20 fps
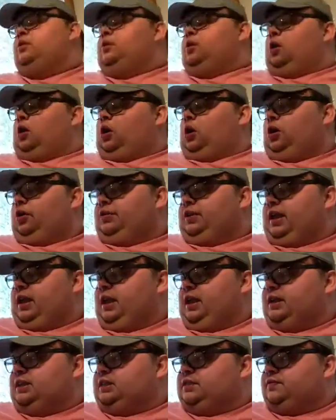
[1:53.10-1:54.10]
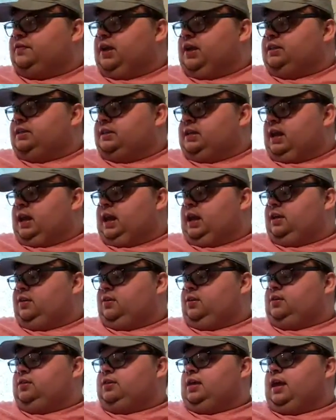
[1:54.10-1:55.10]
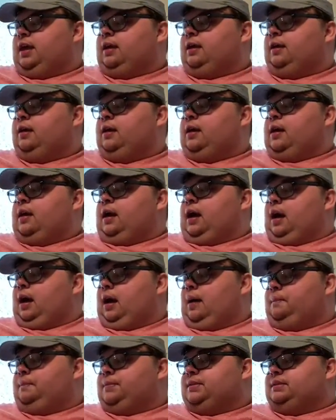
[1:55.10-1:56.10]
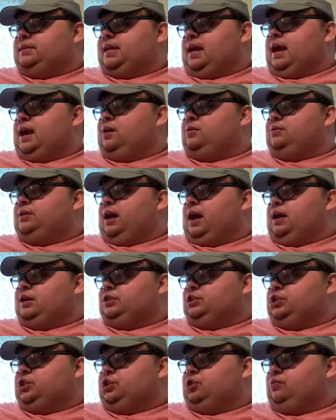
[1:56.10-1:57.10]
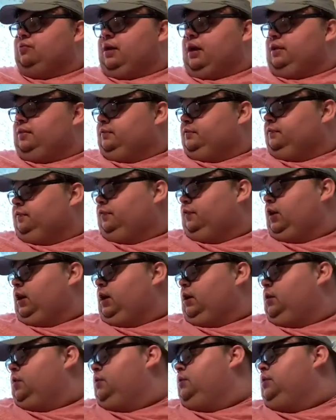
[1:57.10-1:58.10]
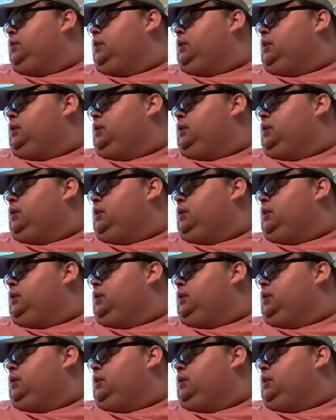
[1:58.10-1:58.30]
All the ants raced here and there, up, down, and to and fro.